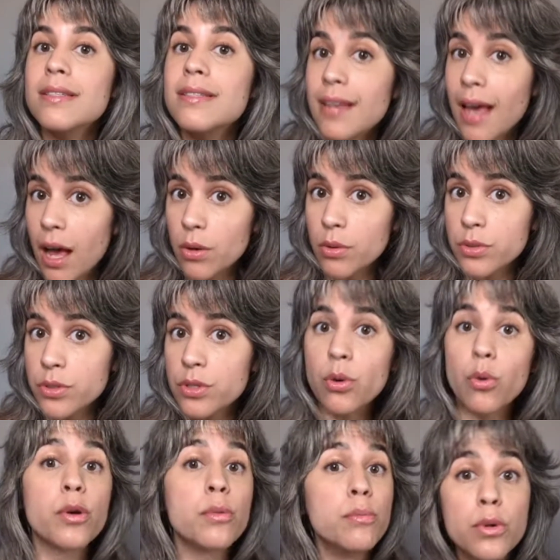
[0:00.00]
sounds,
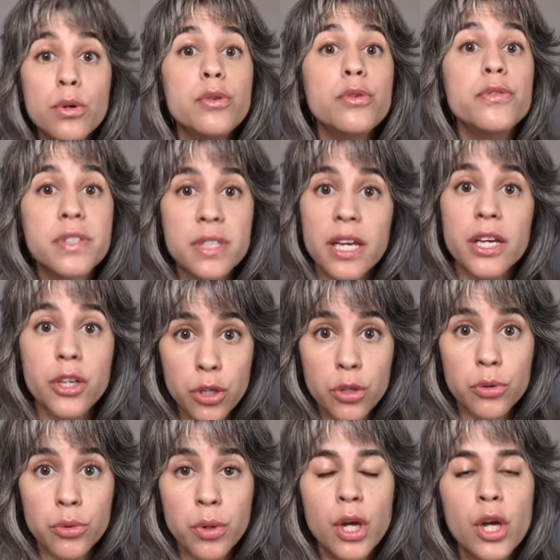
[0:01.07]
or moves like
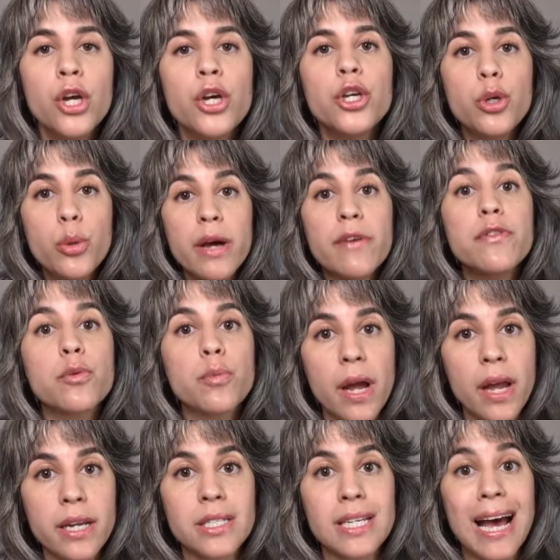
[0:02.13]
you have the
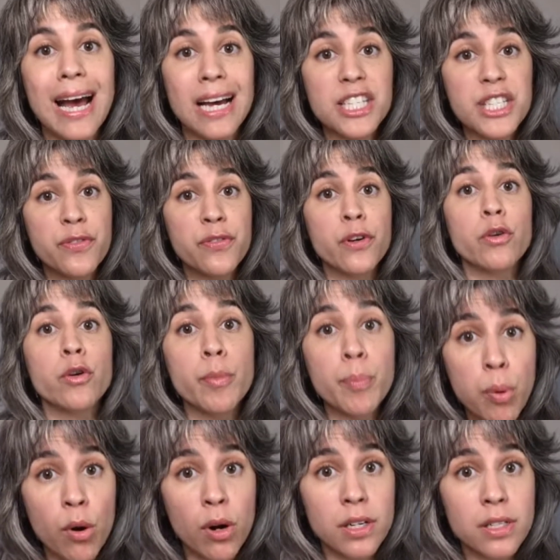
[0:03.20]
right to ask for a
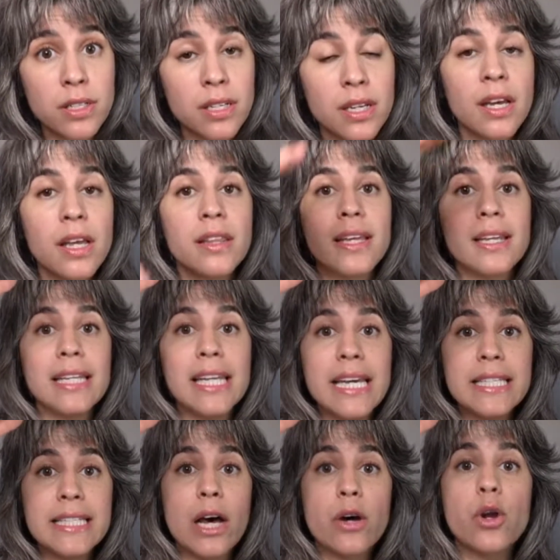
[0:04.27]
report that
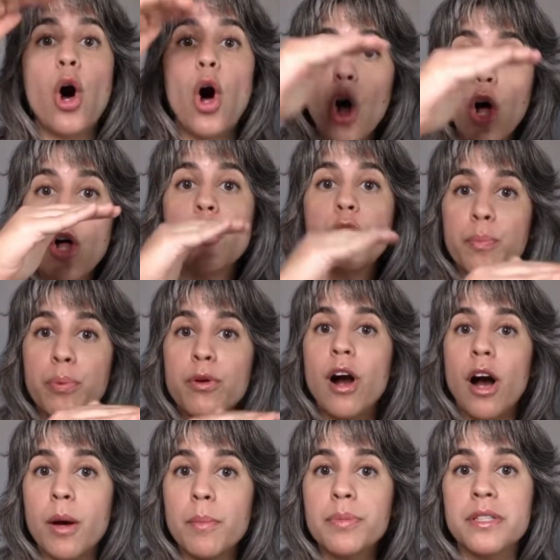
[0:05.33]
lays out all the
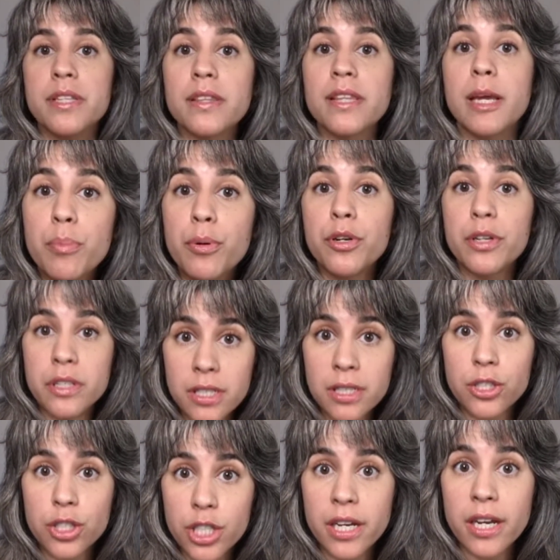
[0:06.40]
prompts that they put into the
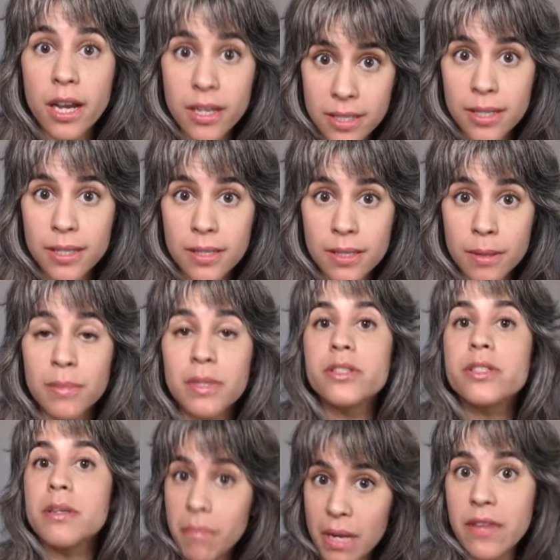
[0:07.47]
GAI system
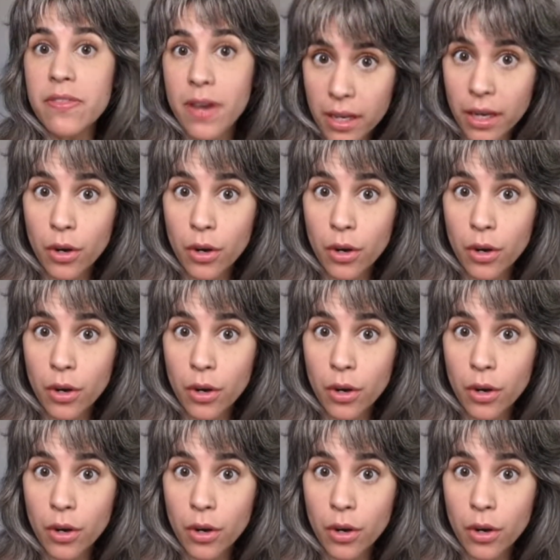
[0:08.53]
to make that